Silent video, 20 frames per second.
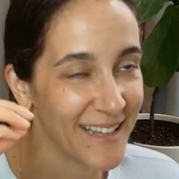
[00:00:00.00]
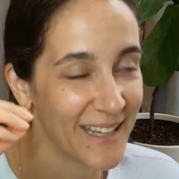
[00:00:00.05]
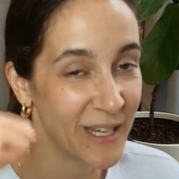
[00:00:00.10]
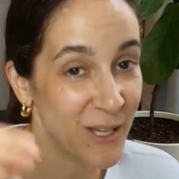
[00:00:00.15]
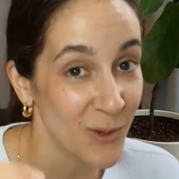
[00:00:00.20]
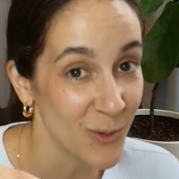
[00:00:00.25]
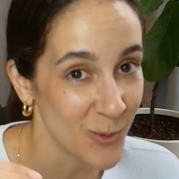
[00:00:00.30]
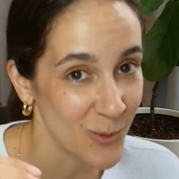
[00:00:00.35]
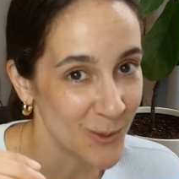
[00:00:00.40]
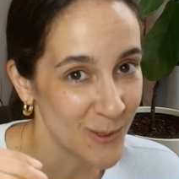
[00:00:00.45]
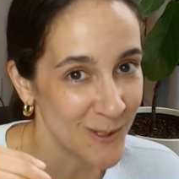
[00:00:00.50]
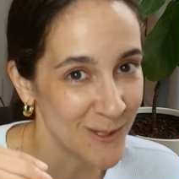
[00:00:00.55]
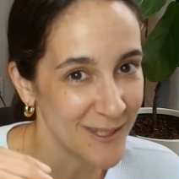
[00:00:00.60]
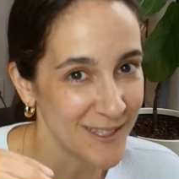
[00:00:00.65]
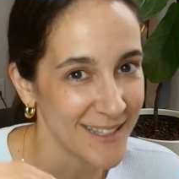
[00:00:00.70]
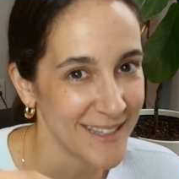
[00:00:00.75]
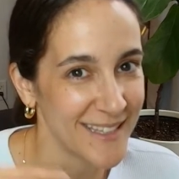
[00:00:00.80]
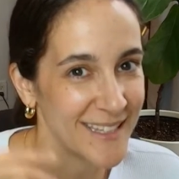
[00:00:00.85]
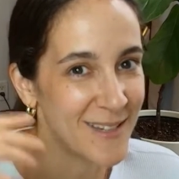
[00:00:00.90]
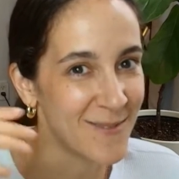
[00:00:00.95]

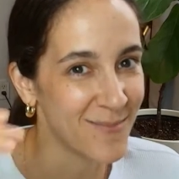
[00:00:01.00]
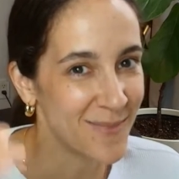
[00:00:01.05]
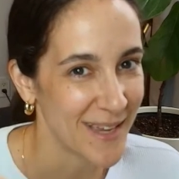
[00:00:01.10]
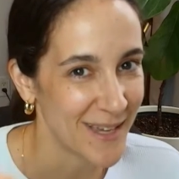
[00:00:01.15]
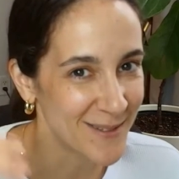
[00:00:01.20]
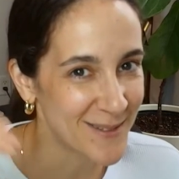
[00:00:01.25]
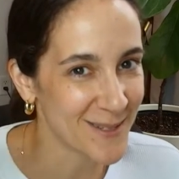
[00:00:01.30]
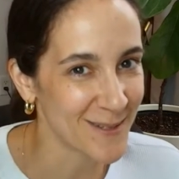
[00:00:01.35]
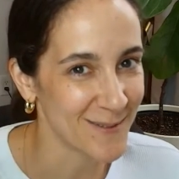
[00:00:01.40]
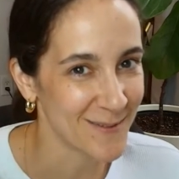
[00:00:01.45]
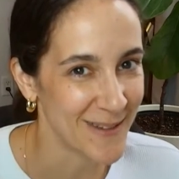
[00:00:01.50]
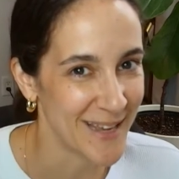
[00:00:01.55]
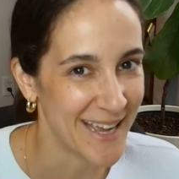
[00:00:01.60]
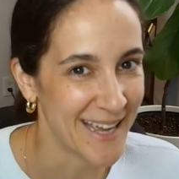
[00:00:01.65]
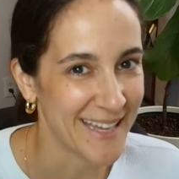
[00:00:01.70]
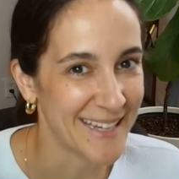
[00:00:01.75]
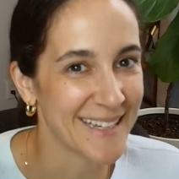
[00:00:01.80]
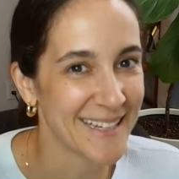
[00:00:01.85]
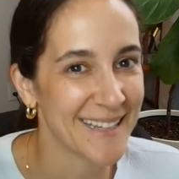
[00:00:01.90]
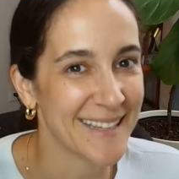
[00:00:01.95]
equal the amount of
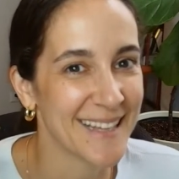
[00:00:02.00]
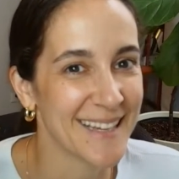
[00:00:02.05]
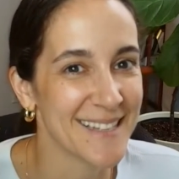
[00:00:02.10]
fat